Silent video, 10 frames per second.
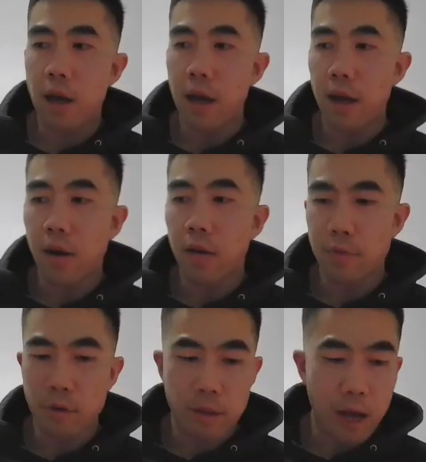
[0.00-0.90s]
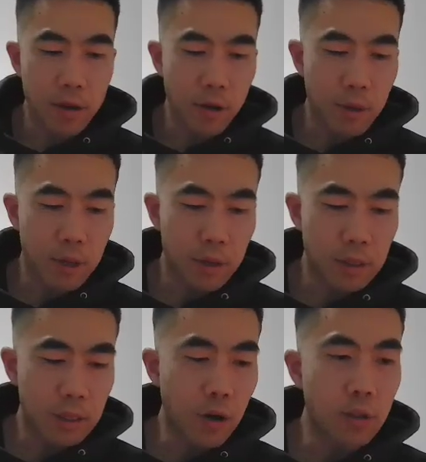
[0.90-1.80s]
and I'll leave it on that note because
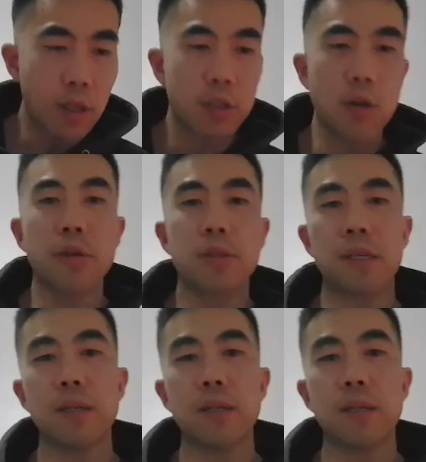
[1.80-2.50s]
it almost